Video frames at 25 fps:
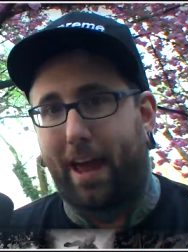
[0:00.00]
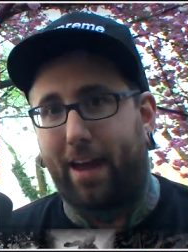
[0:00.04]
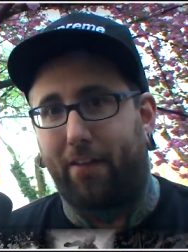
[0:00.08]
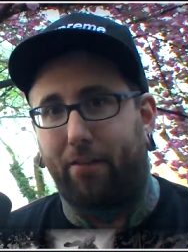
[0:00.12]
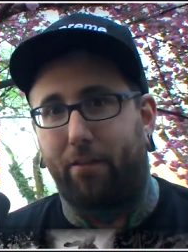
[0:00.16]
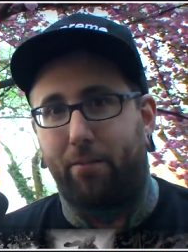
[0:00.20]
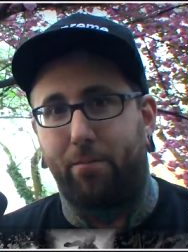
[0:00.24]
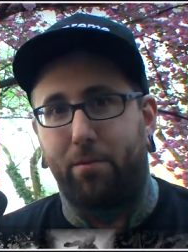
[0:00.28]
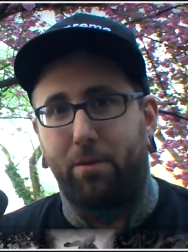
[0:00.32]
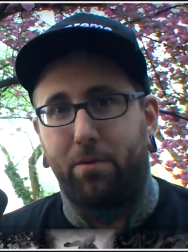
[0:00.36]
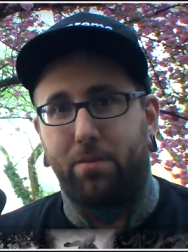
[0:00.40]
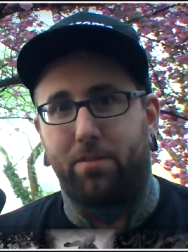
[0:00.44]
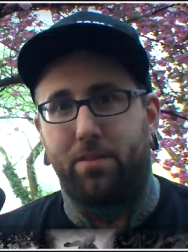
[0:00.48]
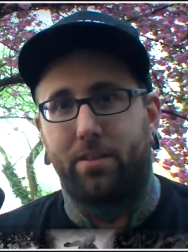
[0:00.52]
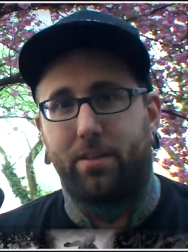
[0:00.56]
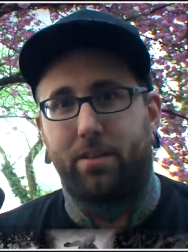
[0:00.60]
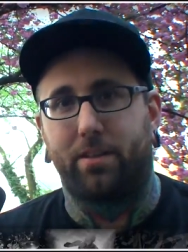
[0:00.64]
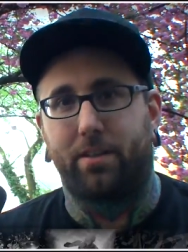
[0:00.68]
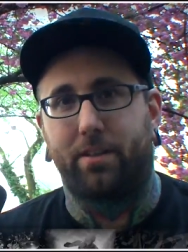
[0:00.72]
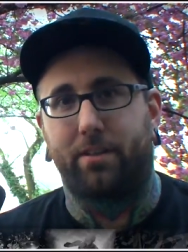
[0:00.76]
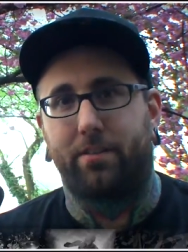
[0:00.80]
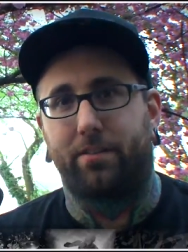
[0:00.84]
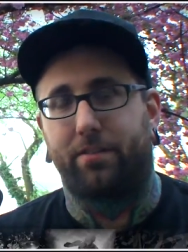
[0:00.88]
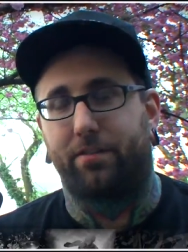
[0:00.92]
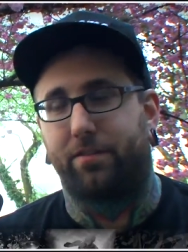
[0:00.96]
angry
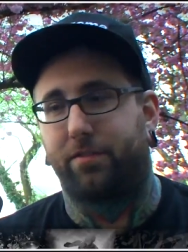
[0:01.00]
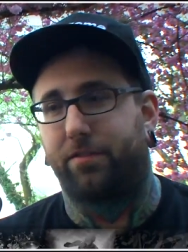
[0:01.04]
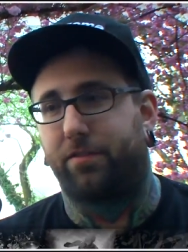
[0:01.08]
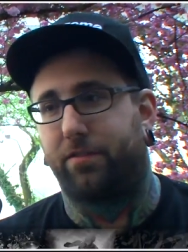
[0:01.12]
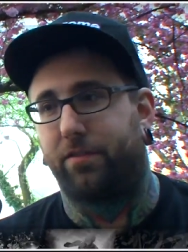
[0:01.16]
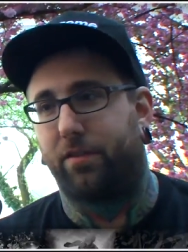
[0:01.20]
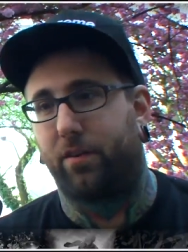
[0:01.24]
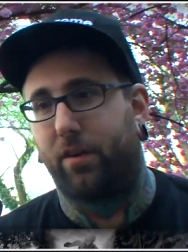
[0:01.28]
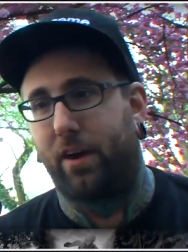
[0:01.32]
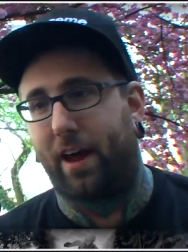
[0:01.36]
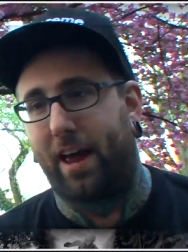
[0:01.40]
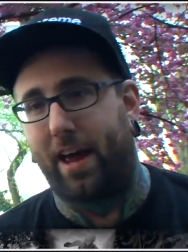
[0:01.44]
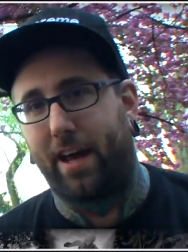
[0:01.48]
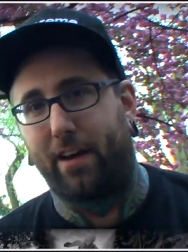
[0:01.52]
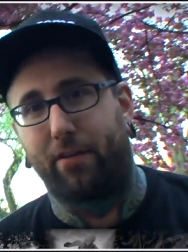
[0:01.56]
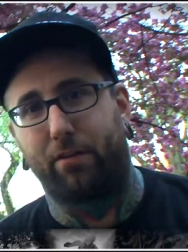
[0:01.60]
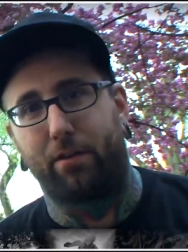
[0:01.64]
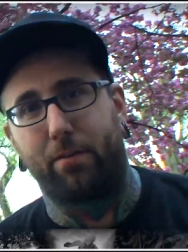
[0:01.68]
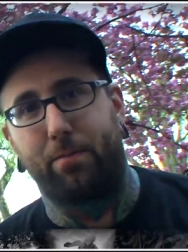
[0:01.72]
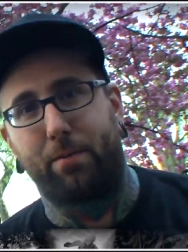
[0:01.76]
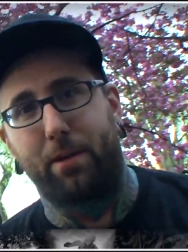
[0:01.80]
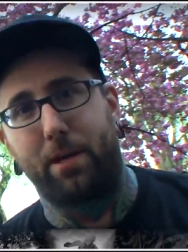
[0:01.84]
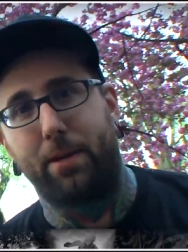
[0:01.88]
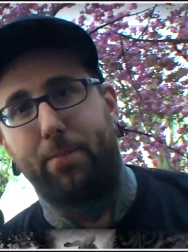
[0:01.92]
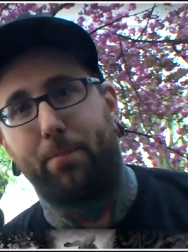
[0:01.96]
music for
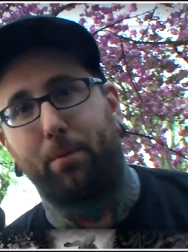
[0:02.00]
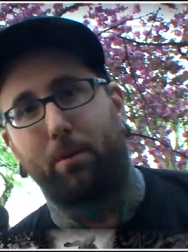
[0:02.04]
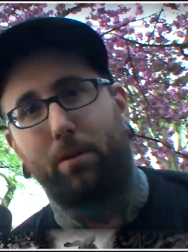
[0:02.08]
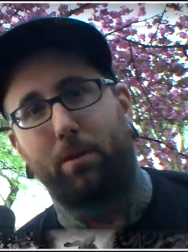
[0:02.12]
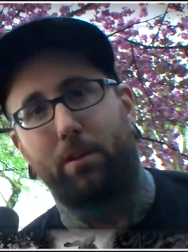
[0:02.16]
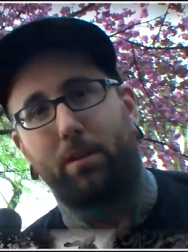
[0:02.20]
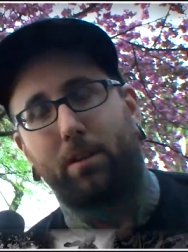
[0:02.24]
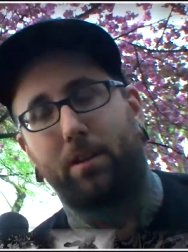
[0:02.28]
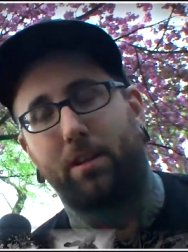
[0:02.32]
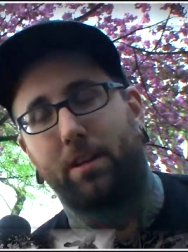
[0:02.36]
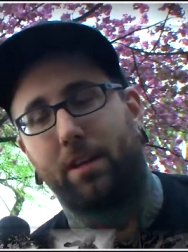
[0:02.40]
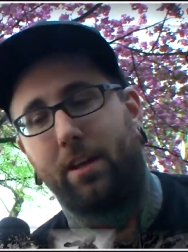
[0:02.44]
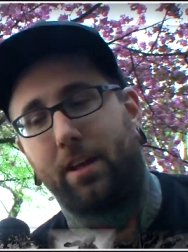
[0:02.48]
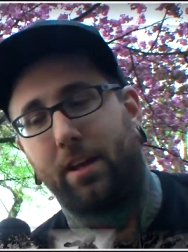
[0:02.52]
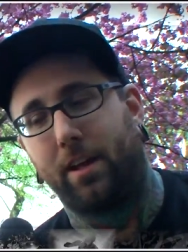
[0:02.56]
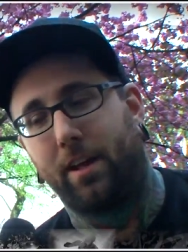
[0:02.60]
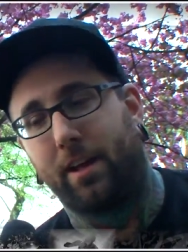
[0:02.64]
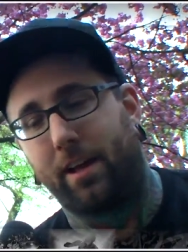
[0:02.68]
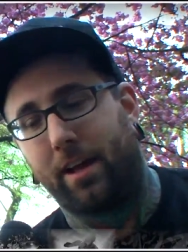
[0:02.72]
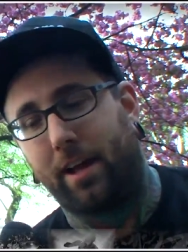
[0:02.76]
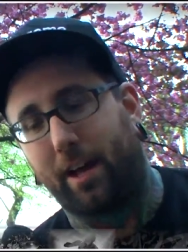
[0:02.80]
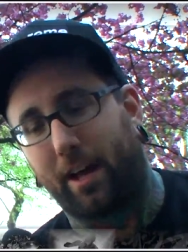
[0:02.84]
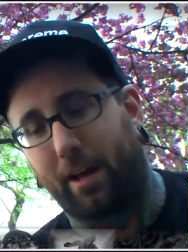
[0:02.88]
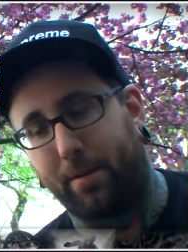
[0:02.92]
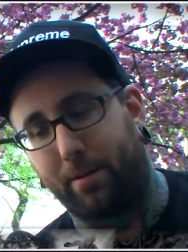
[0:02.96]
angry people.
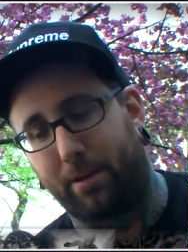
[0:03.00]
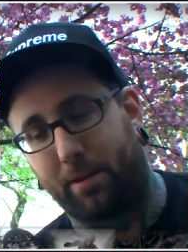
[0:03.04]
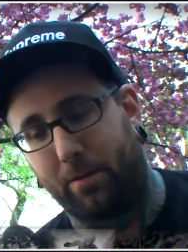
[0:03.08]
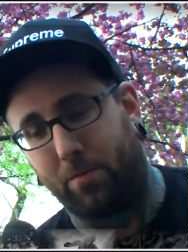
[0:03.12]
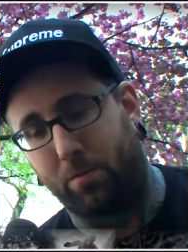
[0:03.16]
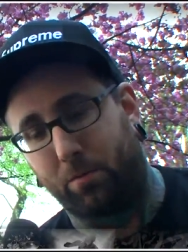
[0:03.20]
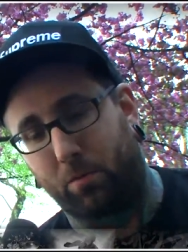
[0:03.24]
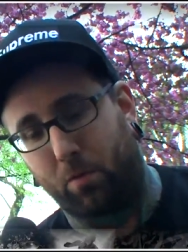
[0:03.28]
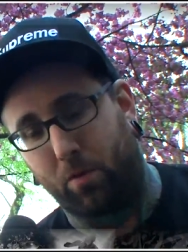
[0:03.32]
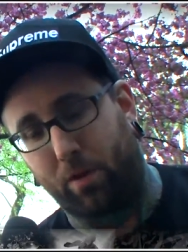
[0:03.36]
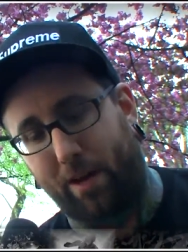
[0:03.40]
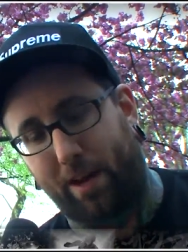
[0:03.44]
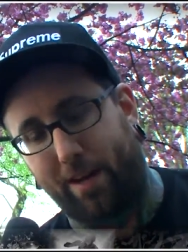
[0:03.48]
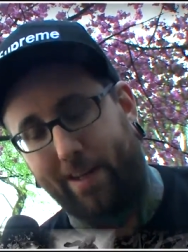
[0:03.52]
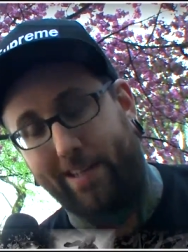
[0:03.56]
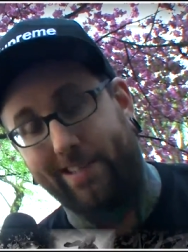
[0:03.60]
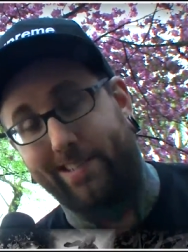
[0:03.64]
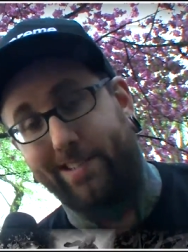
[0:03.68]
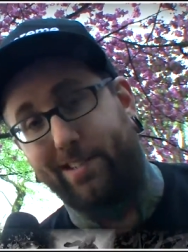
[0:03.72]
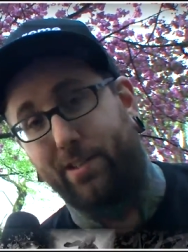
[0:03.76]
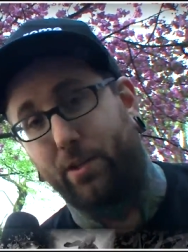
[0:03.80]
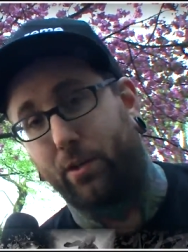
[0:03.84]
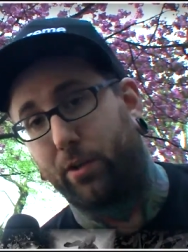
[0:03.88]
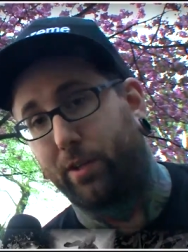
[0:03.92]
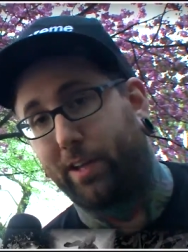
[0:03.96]
I mean, we're not
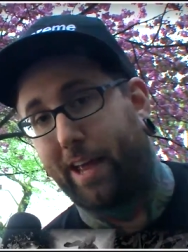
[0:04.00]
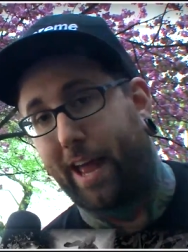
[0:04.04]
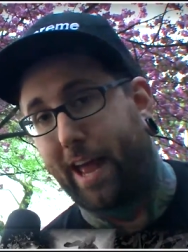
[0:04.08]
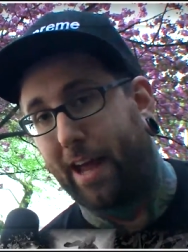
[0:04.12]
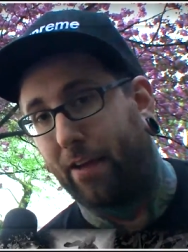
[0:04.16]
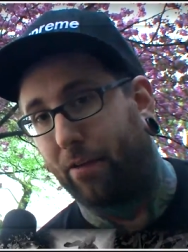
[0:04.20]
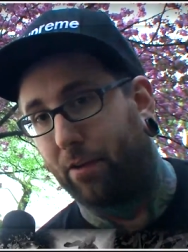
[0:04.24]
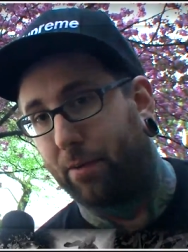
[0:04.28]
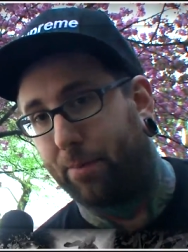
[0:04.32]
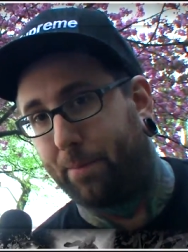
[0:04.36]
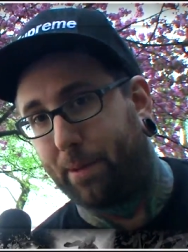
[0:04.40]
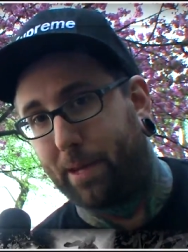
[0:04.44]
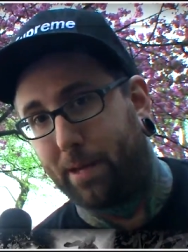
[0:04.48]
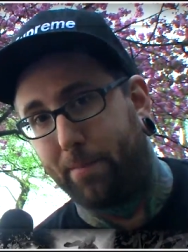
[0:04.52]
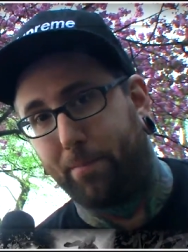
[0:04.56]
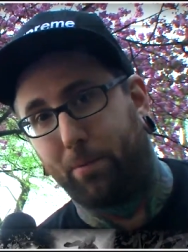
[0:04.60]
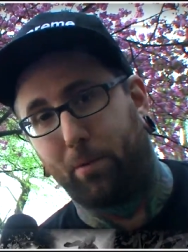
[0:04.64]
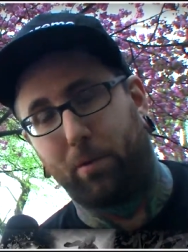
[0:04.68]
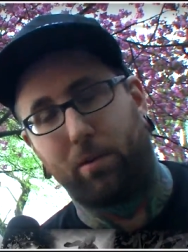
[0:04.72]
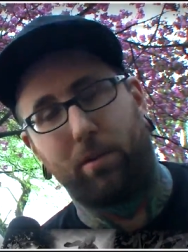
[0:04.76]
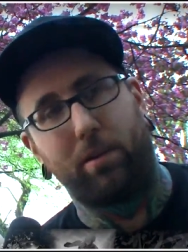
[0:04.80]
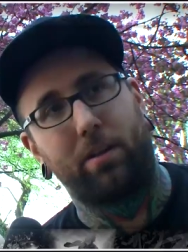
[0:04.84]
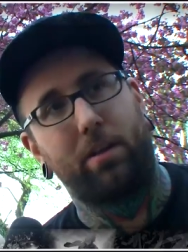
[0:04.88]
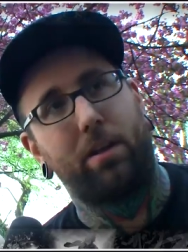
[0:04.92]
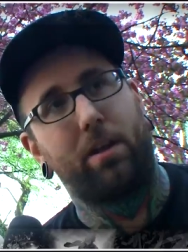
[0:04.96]
necessarily angry
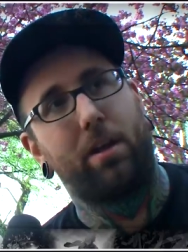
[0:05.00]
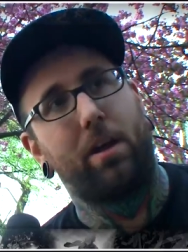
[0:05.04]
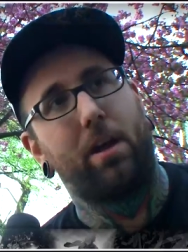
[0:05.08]
people.